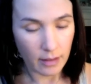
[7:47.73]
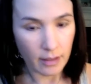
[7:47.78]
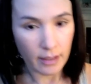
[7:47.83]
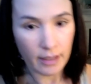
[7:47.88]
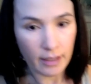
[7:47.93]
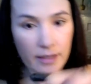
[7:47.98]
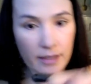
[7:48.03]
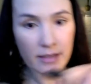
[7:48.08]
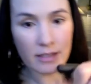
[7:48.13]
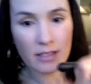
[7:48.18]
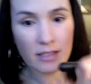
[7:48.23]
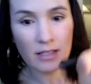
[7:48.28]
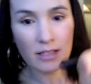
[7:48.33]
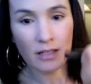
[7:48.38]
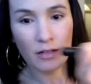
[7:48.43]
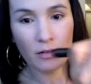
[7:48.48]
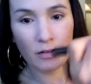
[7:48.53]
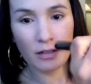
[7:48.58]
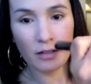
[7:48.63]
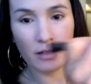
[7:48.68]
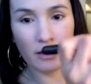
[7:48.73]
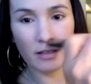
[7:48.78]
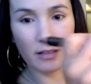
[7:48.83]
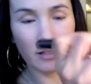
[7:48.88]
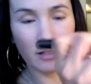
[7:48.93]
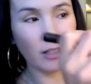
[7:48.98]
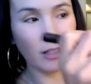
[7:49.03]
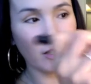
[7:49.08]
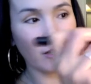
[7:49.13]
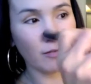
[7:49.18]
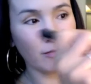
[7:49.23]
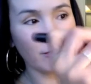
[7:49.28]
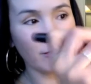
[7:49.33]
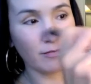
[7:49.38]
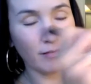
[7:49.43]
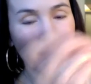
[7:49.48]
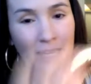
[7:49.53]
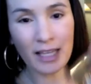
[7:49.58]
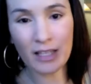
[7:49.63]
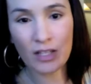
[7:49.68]
And so, you know,
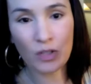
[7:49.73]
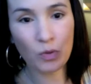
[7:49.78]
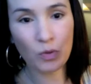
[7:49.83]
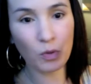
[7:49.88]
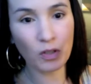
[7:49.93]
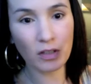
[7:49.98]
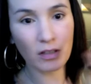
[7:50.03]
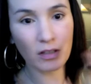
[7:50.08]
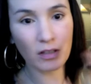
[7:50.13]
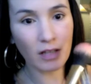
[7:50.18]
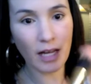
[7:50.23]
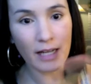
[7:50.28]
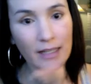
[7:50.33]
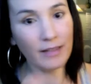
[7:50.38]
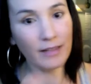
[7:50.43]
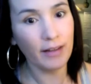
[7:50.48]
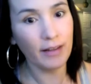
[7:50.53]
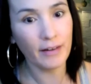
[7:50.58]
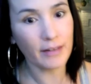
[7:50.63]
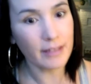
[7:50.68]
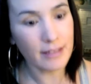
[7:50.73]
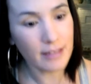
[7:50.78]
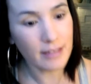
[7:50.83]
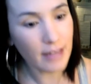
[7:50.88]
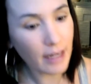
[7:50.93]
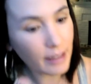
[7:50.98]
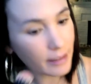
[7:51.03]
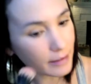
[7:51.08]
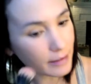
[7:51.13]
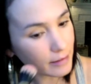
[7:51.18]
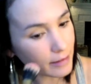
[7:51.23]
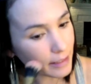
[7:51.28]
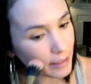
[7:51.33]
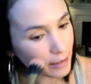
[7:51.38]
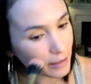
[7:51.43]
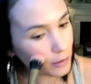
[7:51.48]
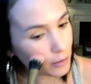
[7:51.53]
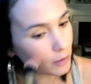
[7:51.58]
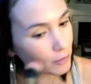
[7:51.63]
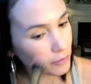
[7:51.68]
I can swirl a lot in there and it's not gonna
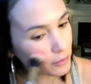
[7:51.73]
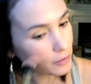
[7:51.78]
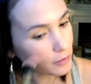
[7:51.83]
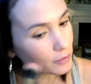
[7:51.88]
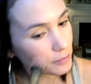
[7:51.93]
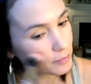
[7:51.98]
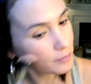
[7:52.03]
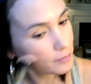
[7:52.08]
like over